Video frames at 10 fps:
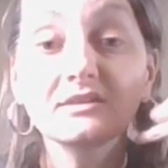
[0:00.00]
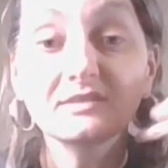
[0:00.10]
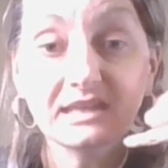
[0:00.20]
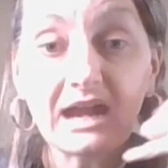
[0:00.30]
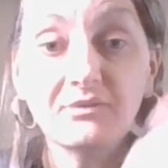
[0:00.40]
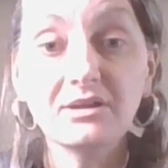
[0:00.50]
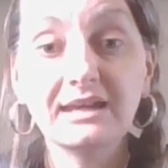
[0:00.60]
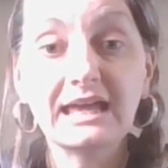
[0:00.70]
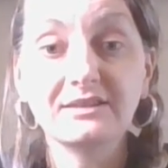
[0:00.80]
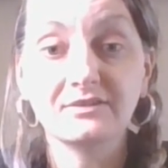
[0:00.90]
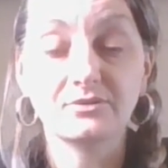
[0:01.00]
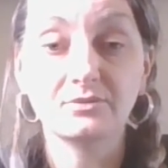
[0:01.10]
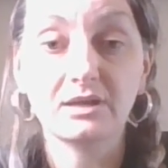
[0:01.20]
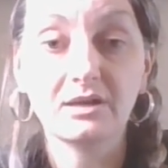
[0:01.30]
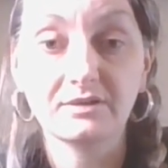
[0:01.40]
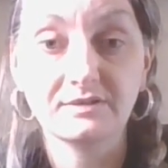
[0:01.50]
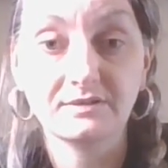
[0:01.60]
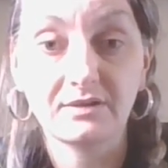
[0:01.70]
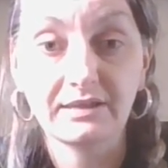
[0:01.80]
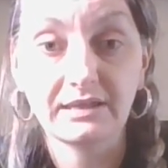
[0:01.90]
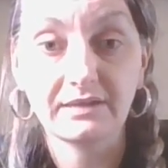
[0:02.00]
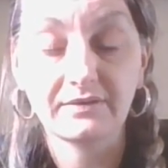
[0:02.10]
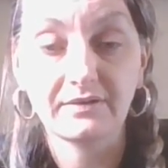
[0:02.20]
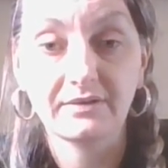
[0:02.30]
to Caroline Ansell last night,